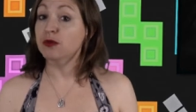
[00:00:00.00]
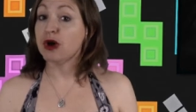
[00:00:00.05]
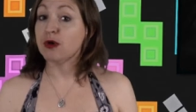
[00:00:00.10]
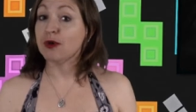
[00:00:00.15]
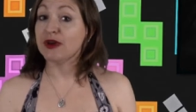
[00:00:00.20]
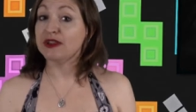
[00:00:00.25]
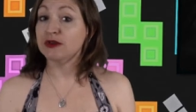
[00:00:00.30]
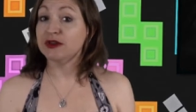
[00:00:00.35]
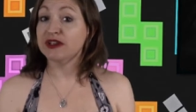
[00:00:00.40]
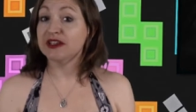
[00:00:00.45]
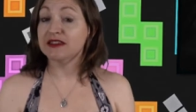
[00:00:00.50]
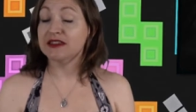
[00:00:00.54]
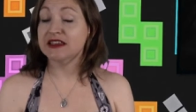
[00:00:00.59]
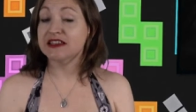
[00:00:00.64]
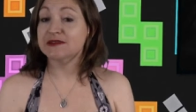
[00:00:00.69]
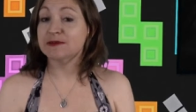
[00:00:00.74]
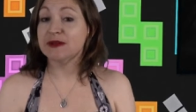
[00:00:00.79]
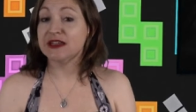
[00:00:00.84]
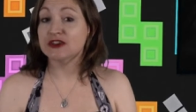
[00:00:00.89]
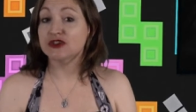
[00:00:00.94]
while we're looking at
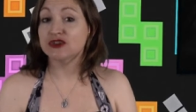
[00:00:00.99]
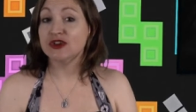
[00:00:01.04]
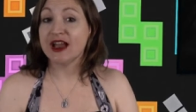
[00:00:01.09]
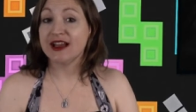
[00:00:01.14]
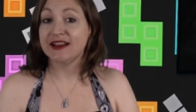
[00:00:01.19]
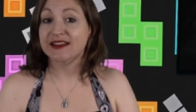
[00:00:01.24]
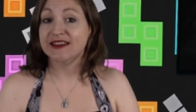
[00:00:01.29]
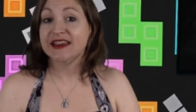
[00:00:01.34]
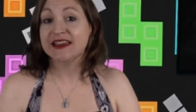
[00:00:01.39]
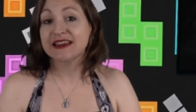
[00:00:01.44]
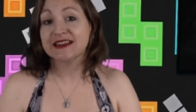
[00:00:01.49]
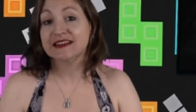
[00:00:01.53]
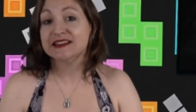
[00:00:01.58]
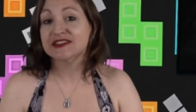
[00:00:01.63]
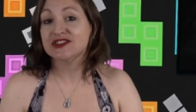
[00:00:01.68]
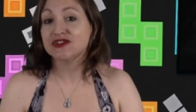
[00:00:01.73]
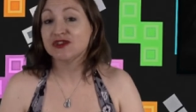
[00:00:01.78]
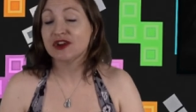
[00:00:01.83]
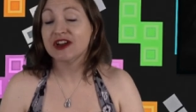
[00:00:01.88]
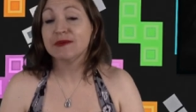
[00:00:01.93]
things being dragged kicking
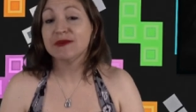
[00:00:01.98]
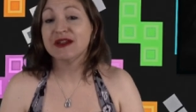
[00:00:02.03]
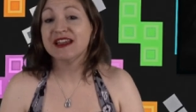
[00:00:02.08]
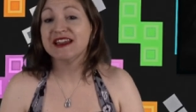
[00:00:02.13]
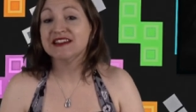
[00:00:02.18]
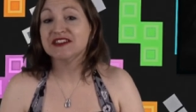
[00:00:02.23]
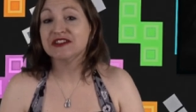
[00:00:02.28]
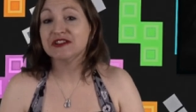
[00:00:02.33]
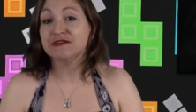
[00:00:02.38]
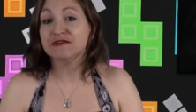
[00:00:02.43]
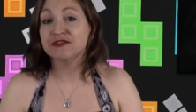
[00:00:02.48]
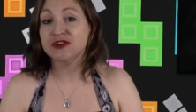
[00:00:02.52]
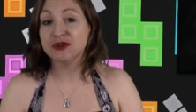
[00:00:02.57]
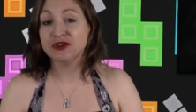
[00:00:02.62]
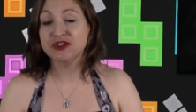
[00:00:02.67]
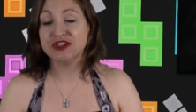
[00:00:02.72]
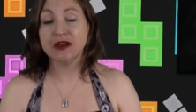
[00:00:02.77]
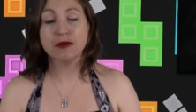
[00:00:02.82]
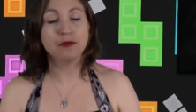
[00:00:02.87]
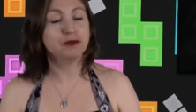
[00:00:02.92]
and screaming into the
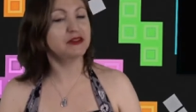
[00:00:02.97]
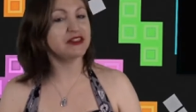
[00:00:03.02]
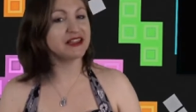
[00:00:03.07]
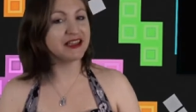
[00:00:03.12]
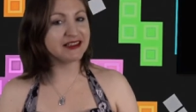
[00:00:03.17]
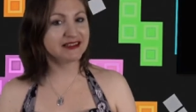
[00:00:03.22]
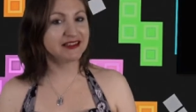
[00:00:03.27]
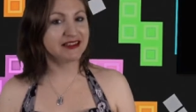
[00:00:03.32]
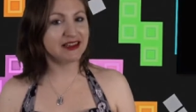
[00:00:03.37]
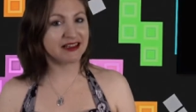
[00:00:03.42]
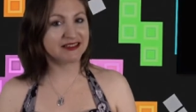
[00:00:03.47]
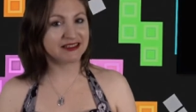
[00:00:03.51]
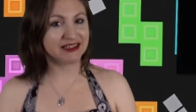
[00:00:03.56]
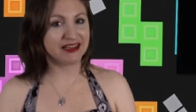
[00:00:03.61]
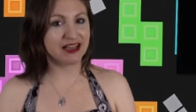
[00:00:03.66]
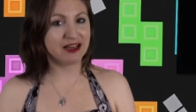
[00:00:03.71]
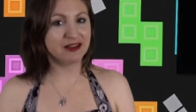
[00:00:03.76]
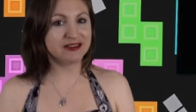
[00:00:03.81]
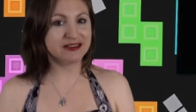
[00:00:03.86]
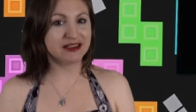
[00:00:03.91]
future, Blizzard has
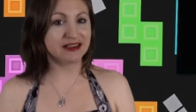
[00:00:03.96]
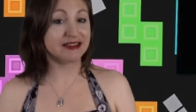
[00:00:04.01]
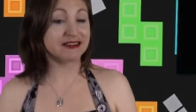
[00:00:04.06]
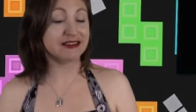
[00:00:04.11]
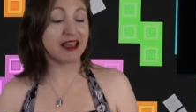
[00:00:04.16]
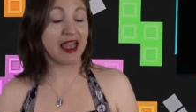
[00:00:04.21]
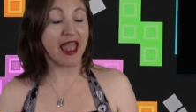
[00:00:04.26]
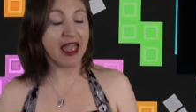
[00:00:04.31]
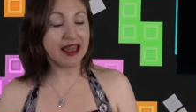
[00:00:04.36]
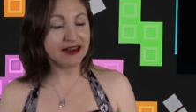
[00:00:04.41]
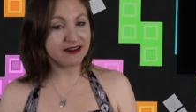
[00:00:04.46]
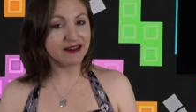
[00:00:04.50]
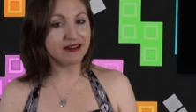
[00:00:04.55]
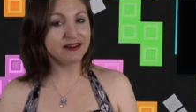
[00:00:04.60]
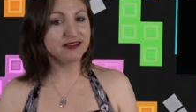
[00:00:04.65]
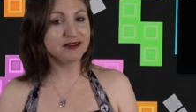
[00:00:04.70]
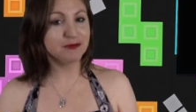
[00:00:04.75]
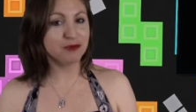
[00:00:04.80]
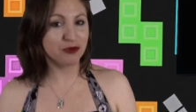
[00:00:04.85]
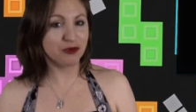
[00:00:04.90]
announced it is ending
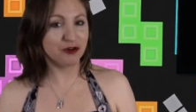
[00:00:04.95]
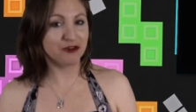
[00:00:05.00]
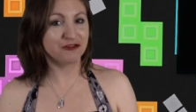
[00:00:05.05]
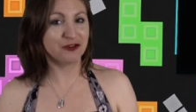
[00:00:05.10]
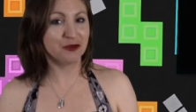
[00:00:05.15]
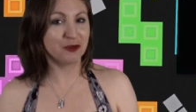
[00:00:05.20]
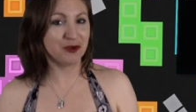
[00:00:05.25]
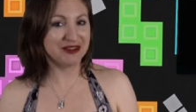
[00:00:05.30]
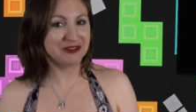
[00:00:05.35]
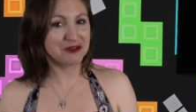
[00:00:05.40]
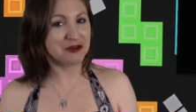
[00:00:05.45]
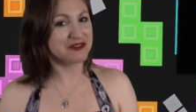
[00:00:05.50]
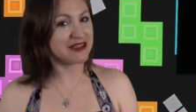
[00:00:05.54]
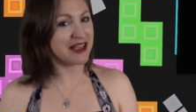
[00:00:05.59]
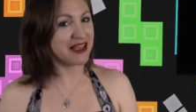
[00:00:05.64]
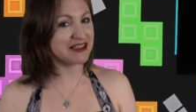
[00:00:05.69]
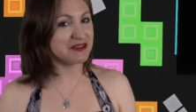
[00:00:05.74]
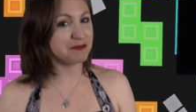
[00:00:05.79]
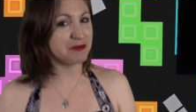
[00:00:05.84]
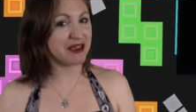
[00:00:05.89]
support for Windows
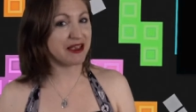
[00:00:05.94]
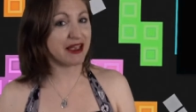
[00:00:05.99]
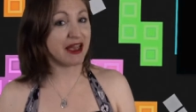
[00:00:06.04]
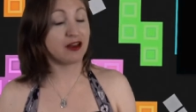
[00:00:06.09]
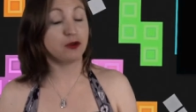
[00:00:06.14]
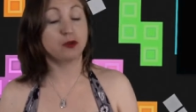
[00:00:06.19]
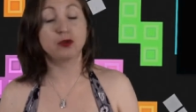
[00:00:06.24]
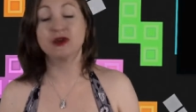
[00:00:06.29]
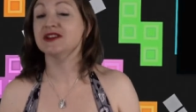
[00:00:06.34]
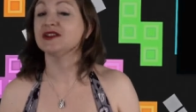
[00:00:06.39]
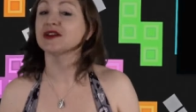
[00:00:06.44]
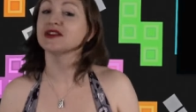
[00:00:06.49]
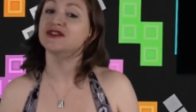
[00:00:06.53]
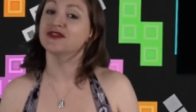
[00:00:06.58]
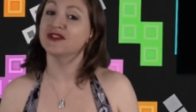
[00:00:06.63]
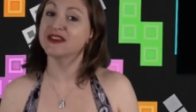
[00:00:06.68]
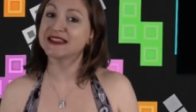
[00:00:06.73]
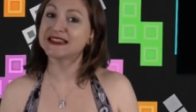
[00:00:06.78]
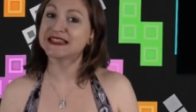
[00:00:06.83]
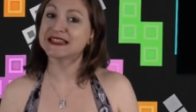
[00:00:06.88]
XP and Windows
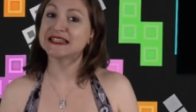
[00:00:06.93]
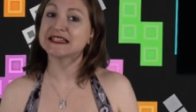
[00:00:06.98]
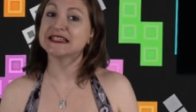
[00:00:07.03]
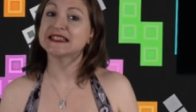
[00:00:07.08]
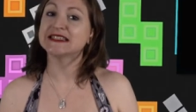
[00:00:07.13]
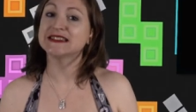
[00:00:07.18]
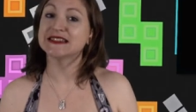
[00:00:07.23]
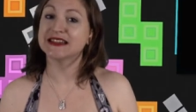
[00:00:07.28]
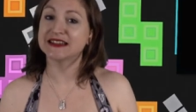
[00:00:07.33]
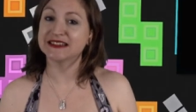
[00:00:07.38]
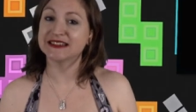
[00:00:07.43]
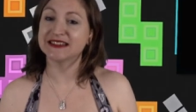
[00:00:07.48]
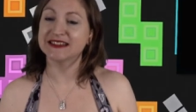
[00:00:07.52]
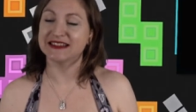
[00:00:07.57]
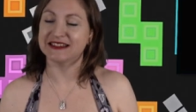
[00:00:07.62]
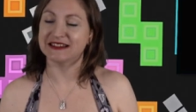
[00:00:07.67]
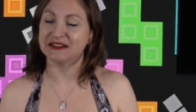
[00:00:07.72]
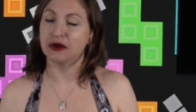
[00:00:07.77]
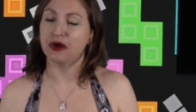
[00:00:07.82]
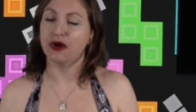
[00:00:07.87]
Vista starting
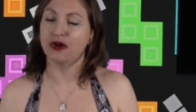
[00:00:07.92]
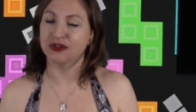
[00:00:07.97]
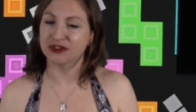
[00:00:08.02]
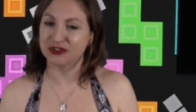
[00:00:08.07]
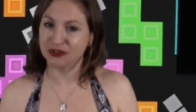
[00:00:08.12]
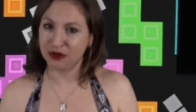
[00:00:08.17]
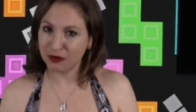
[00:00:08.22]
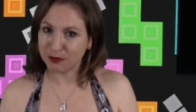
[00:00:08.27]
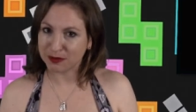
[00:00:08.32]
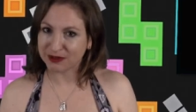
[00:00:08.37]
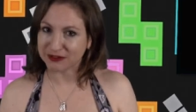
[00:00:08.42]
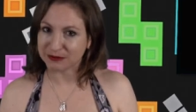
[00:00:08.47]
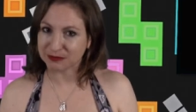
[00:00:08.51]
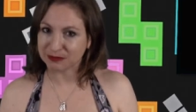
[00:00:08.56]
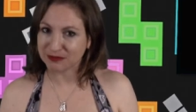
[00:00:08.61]
in October.